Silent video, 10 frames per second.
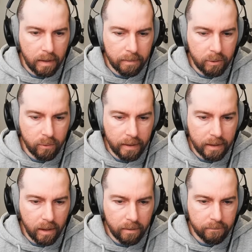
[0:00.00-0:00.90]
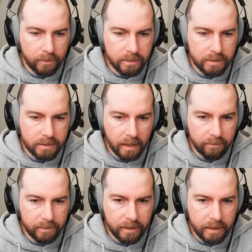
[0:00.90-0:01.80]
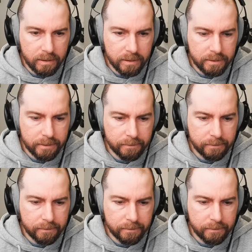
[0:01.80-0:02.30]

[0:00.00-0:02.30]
trading off first is advantageous.